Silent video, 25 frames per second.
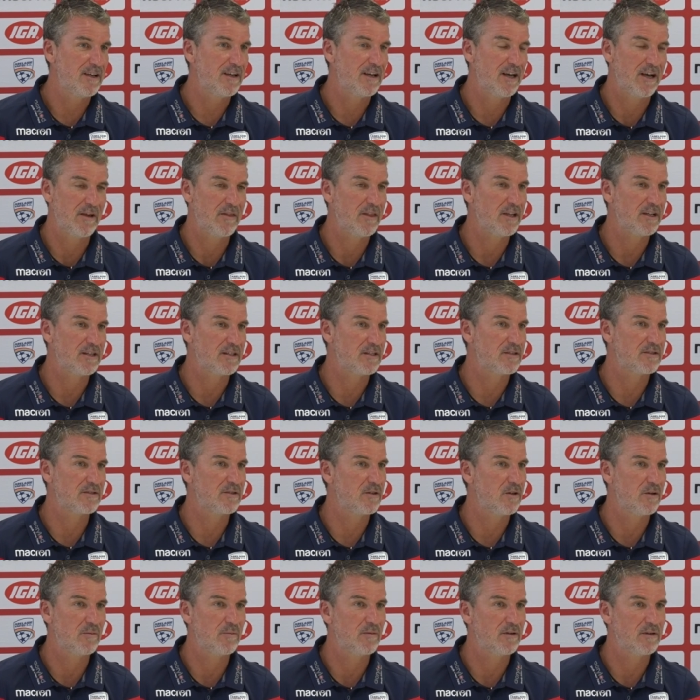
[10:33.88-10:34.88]
I think it's
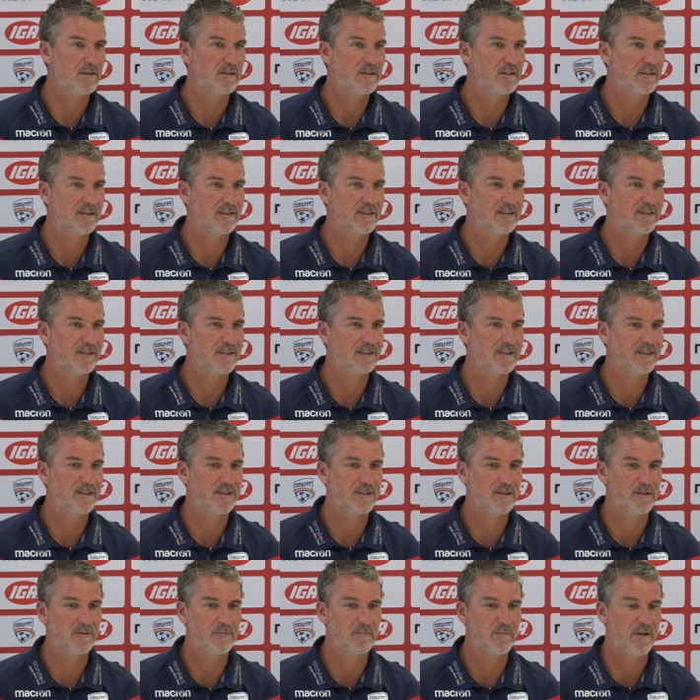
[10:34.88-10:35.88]
normal. And
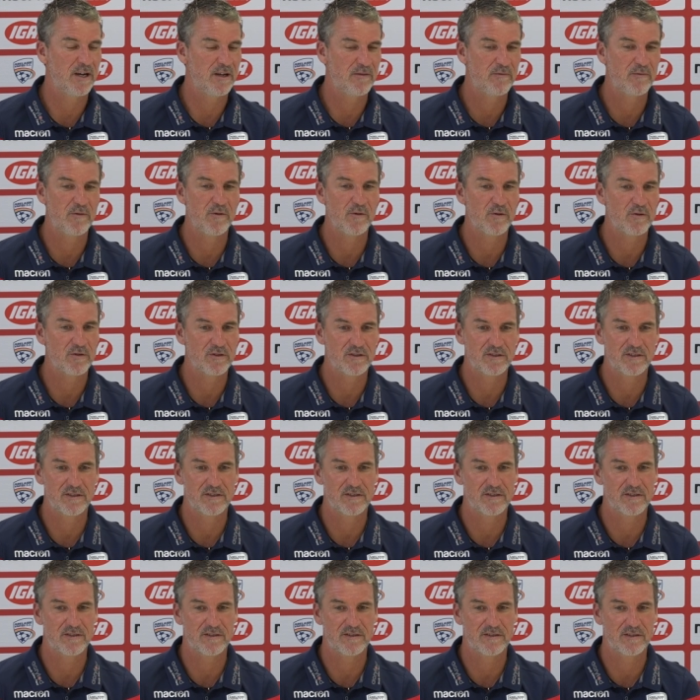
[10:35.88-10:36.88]
my focus
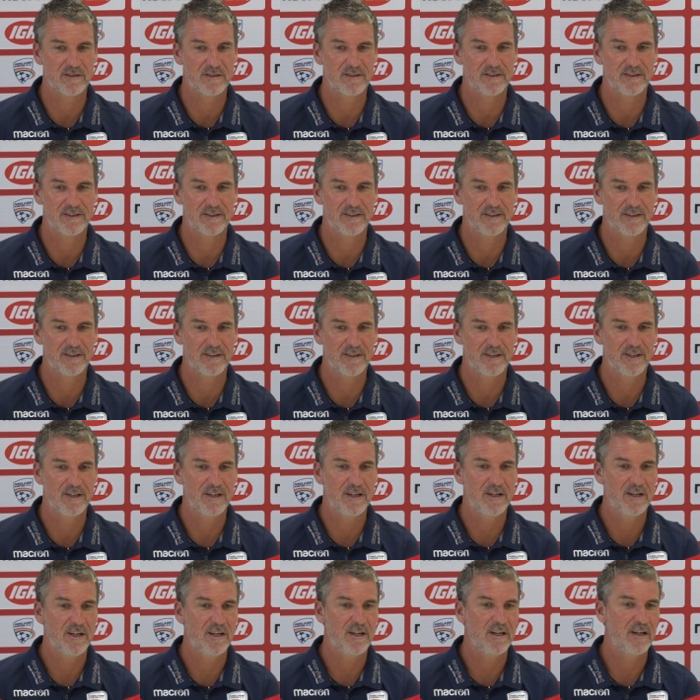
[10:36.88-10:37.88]
is
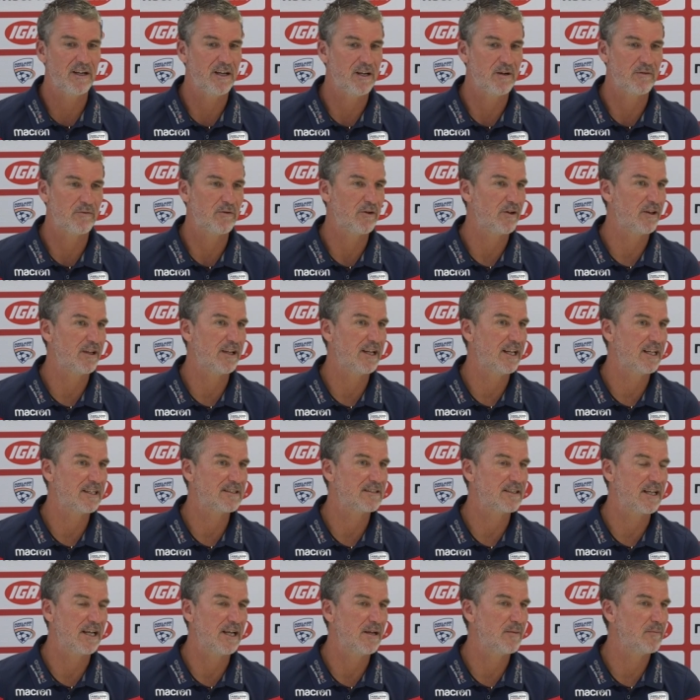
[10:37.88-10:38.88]
clear for the
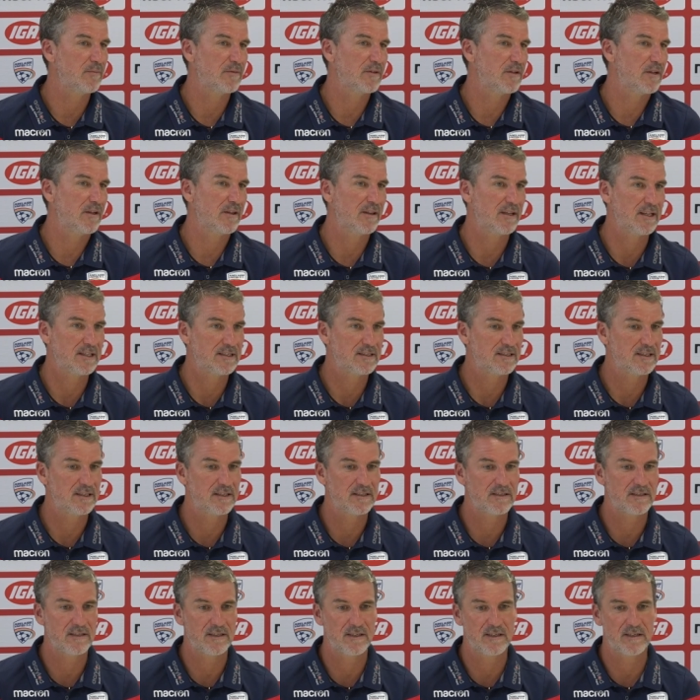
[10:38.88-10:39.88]
next game, and that's
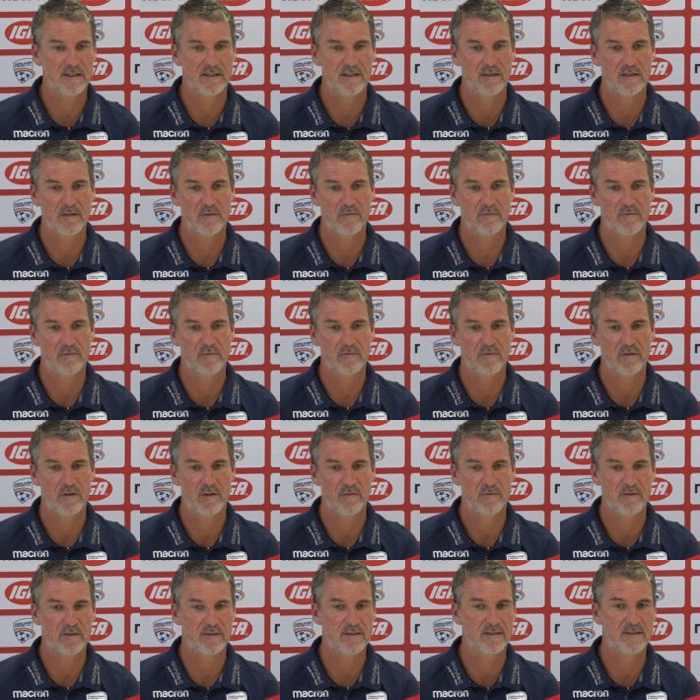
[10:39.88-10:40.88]
it. And
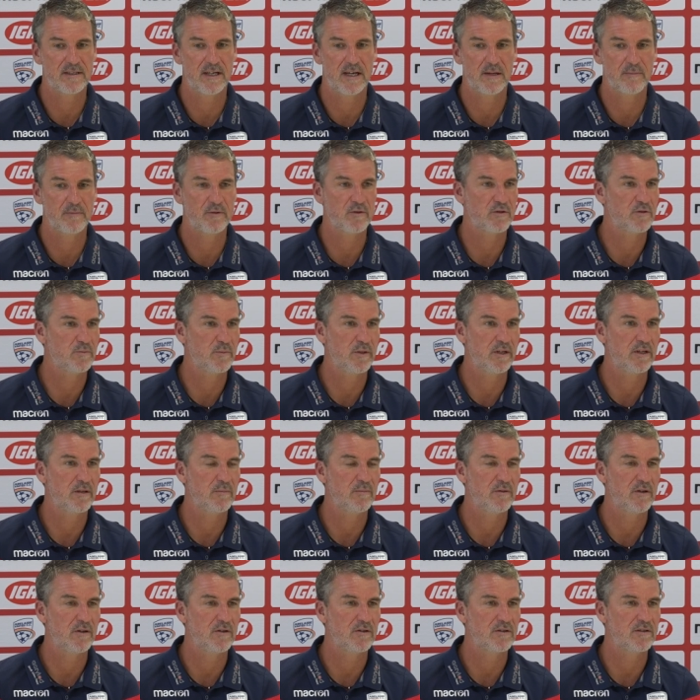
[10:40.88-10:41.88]
if it's time to speak
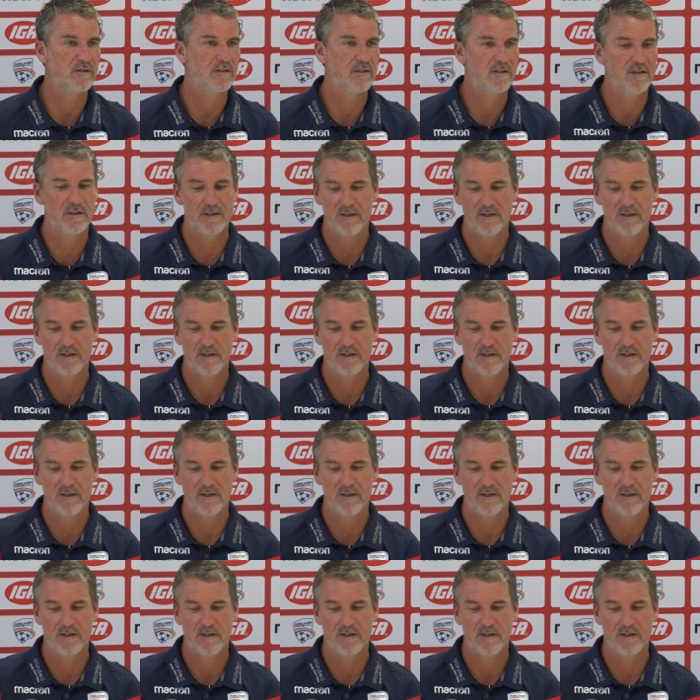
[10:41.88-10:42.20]
about,